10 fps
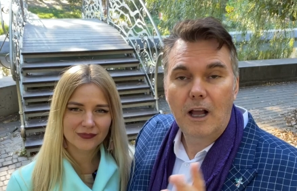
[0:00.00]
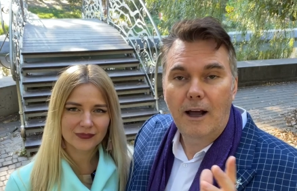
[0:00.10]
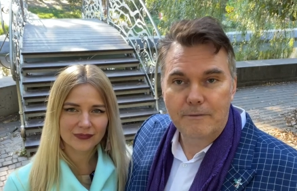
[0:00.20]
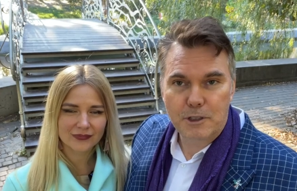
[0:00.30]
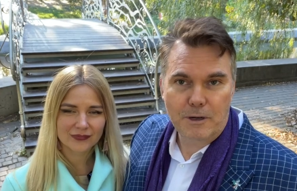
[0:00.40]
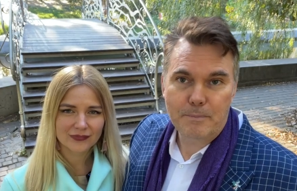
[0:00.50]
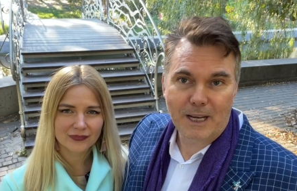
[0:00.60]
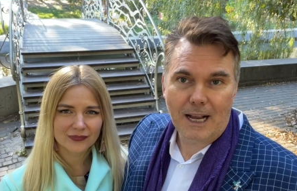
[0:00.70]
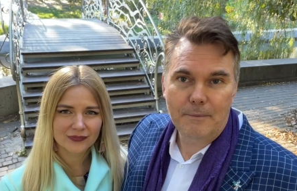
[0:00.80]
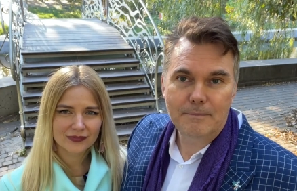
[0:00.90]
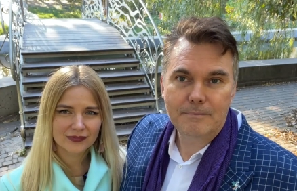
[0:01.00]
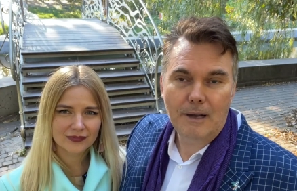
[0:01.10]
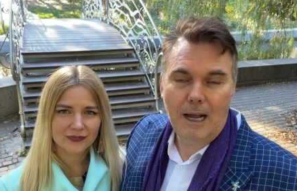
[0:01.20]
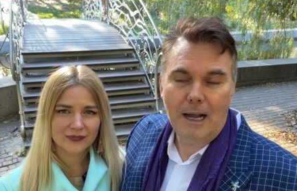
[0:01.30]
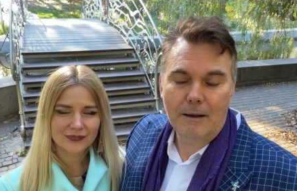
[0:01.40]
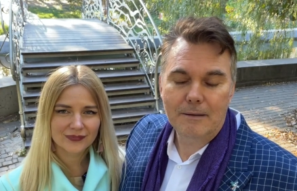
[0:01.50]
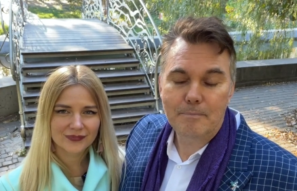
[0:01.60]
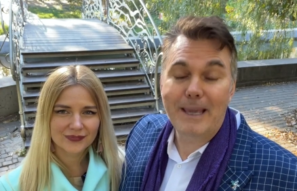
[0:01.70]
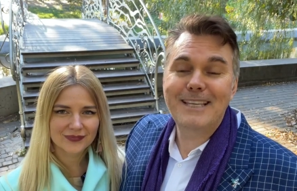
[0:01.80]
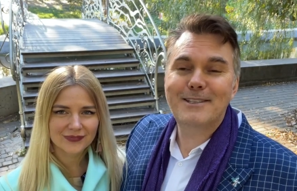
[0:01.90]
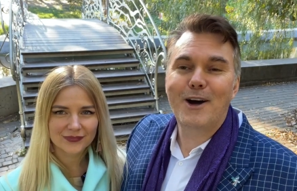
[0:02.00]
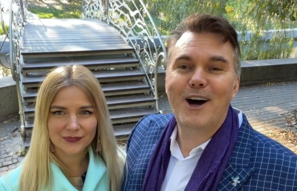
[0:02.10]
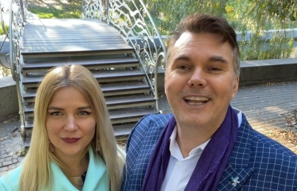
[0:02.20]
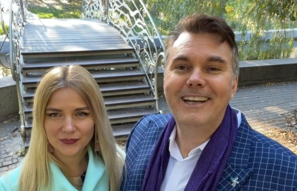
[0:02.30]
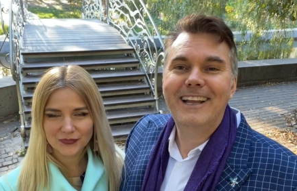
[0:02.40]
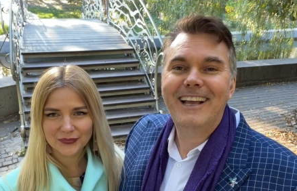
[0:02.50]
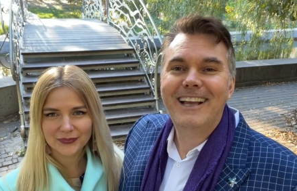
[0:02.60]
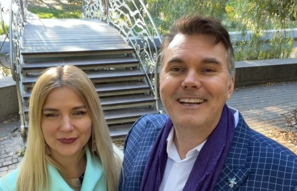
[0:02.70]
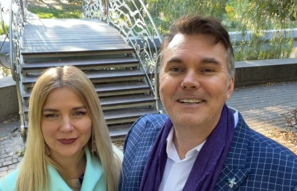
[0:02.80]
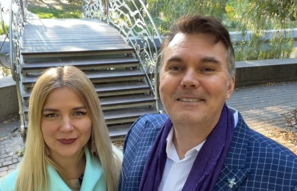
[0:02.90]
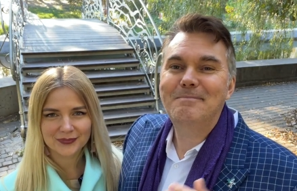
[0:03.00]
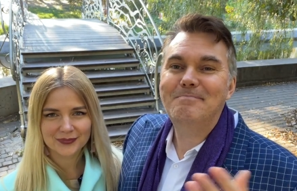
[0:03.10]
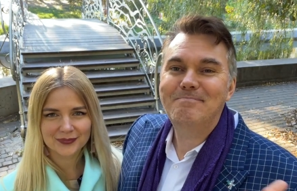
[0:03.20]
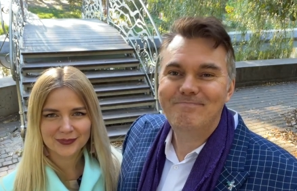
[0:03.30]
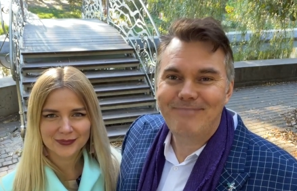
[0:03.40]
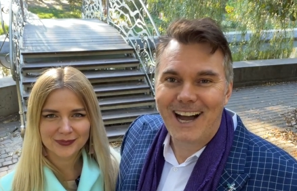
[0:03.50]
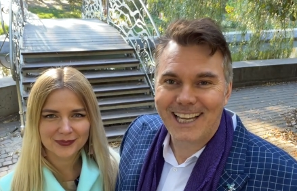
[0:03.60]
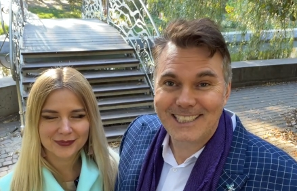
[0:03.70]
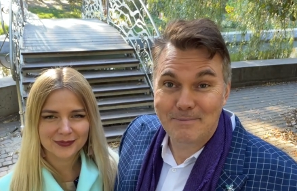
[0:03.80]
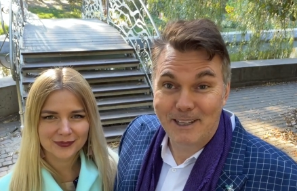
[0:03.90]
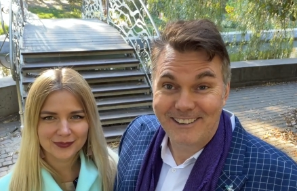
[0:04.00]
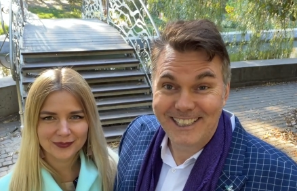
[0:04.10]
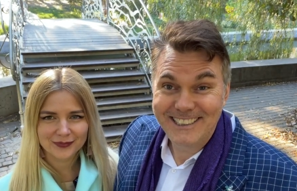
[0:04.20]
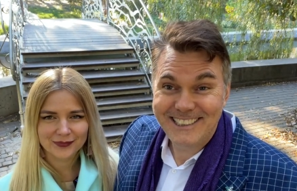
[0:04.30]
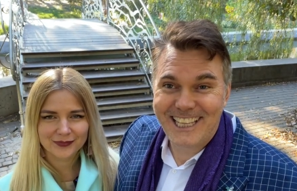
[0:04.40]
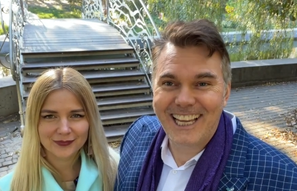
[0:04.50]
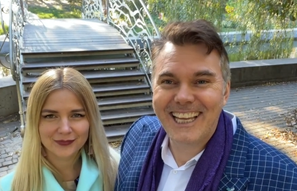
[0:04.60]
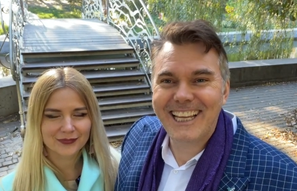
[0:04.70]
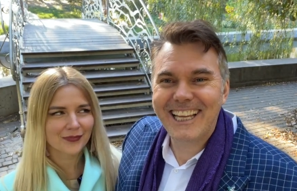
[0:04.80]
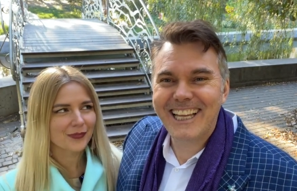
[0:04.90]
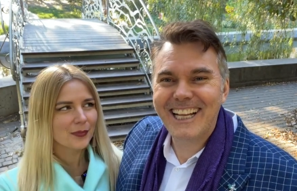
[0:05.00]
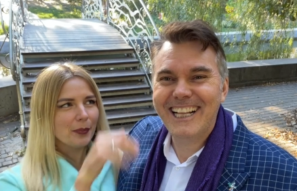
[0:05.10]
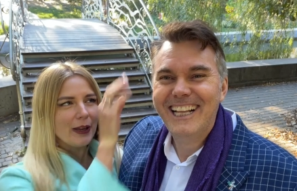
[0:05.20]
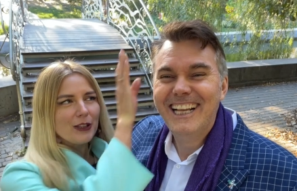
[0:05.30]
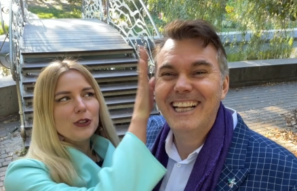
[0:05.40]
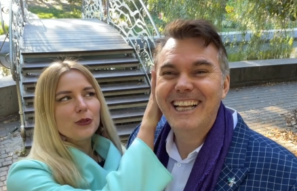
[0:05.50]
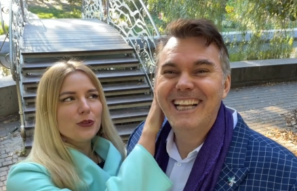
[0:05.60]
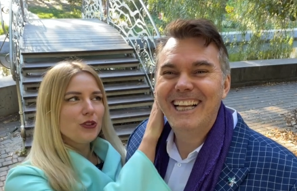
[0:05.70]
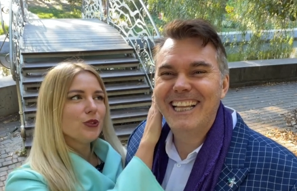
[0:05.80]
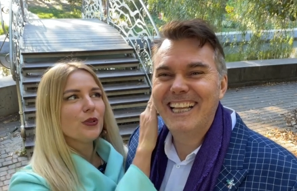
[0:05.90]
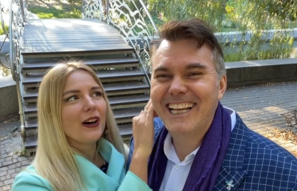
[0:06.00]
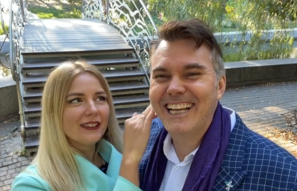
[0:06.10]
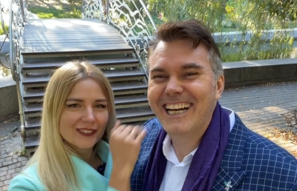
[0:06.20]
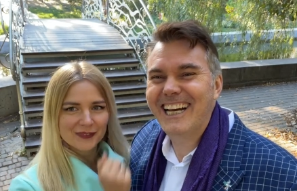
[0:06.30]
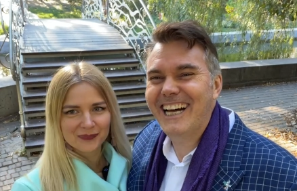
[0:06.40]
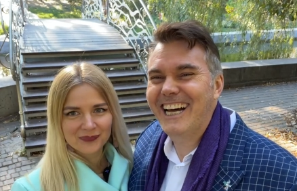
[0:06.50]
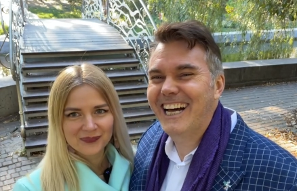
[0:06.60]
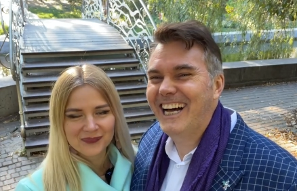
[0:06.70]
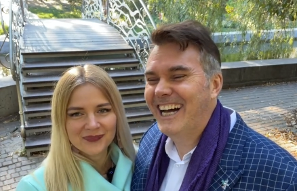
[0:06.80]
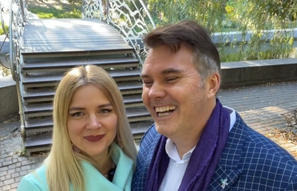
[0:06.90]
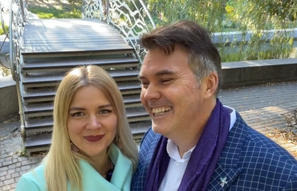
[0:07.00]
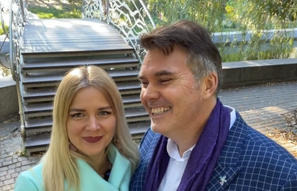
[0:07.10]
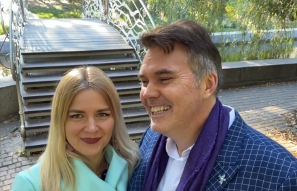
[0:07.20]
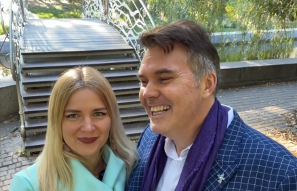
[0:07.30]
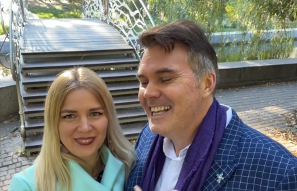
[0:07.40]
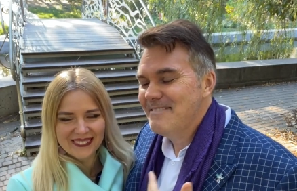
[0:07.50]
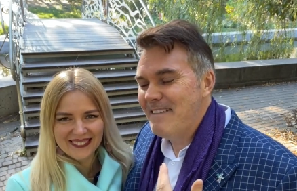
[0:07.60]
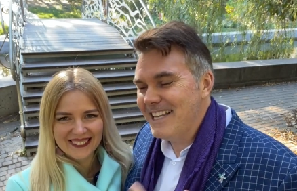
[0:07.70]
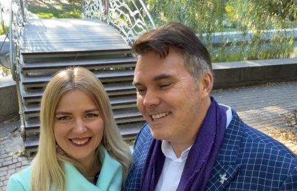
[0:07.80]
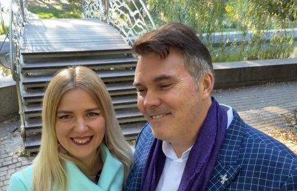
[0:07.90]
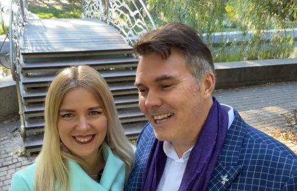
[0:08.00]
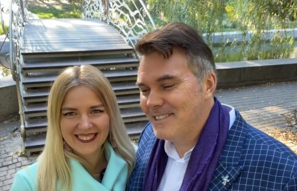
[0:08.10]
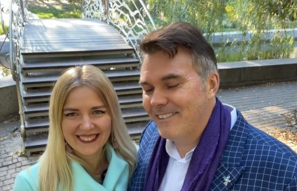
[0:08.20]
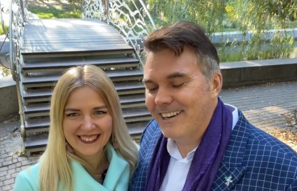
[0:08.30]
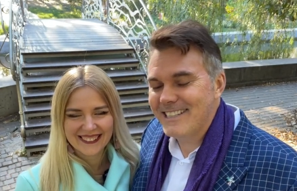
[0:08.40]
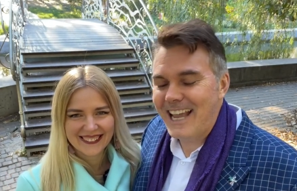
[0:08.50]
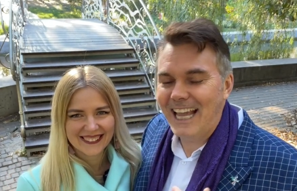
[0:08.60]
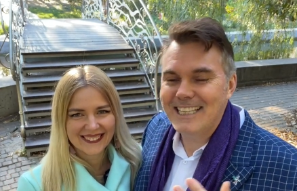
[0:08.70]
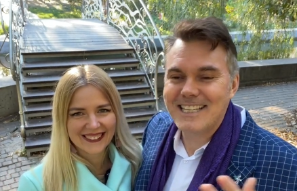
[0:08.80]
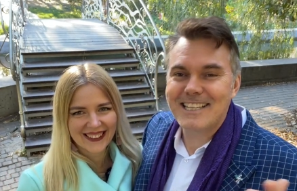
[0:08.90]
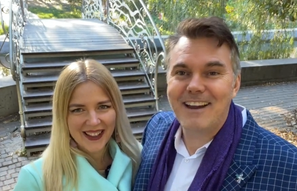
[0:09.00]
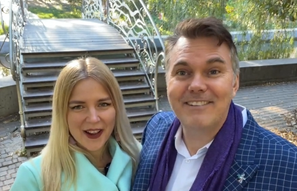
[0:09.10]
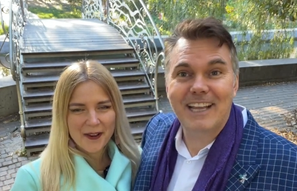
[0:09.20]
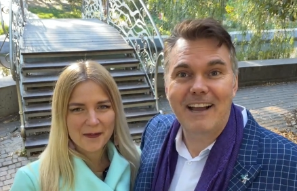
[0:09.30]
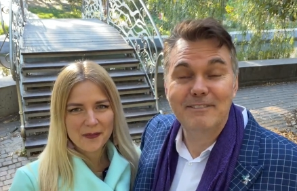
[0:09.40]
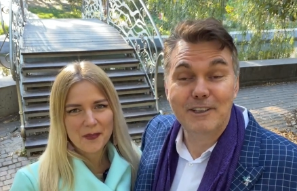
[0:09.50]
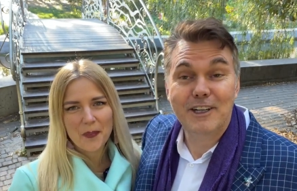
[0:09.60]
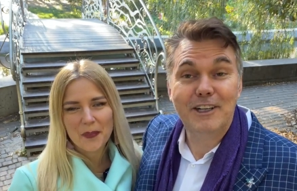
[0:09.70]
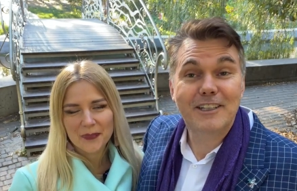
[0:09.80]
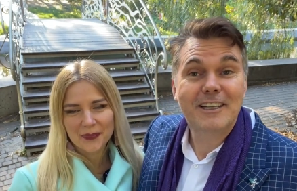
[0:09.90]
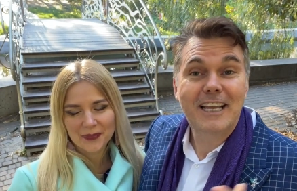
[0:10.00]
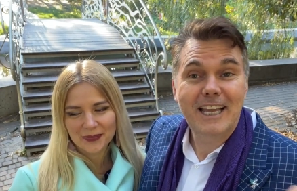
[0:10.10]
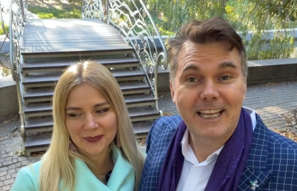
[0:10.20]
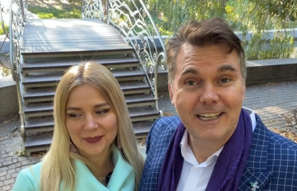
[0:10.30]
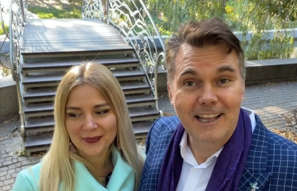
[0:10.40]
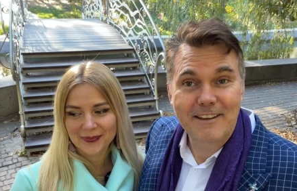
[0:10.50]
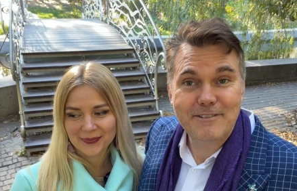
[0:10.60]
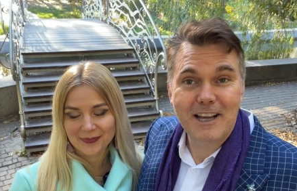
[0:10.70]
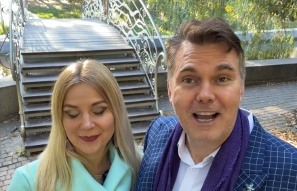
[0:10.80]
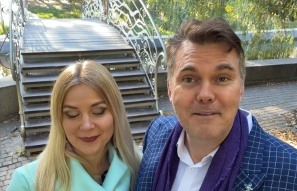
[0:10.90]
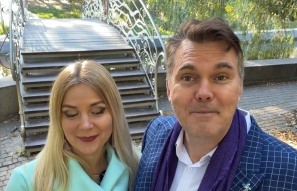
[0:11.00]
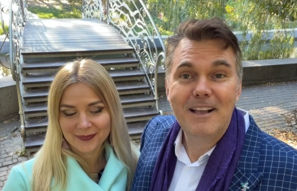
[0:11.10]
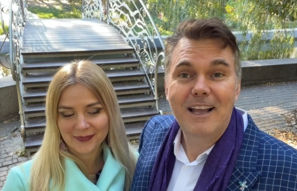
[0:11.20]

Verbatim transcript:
Speaker 1: of street pickup, based on my experience. When
Speaker 2: don't you want?
Speaker 1: Based on my experience and just everything I've learned in a lifetime.